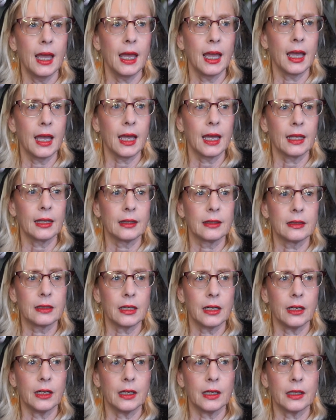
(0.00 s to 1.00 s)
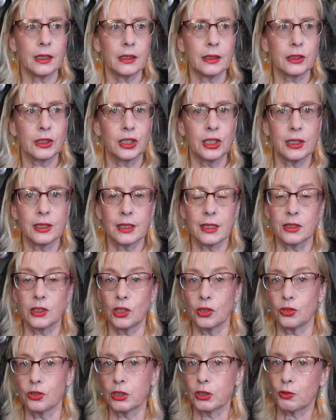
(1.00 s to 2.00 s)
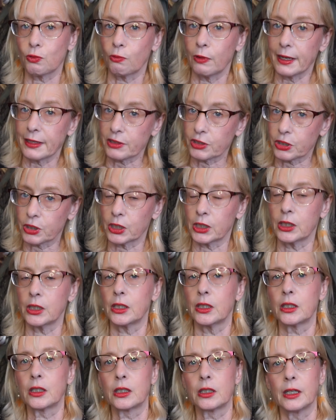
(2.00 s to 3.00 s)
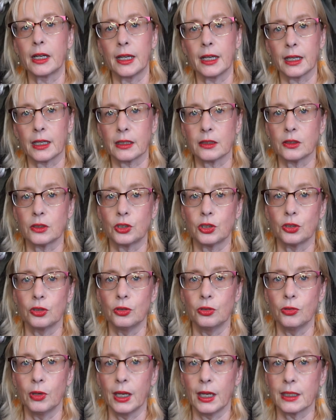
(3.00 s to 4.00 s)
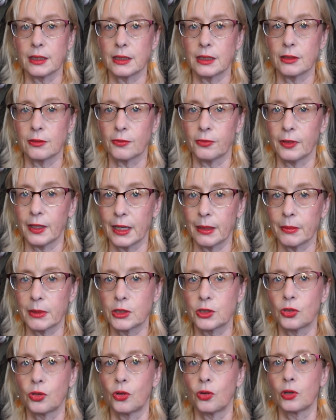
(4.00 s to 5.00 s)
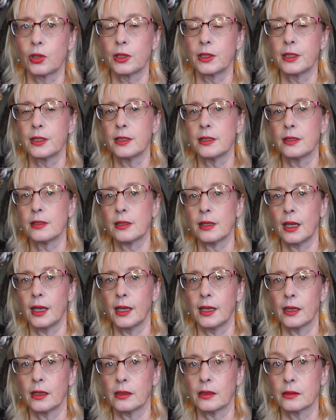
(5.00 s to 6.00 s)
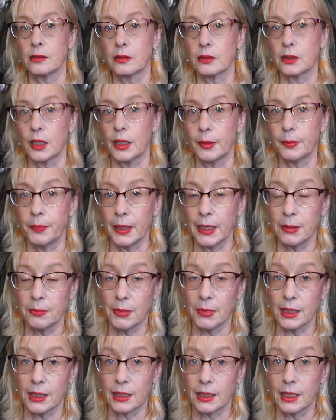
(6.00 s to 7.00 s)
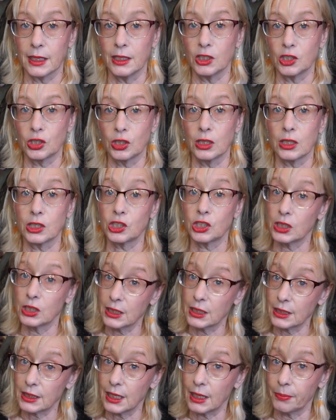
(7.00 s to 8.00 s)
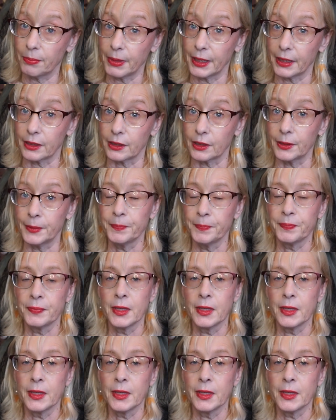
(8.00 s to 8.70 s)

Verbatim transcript: and uh, she says, you know, just rest her and do anti-inflammatories and uh, pain medication, and she did get better.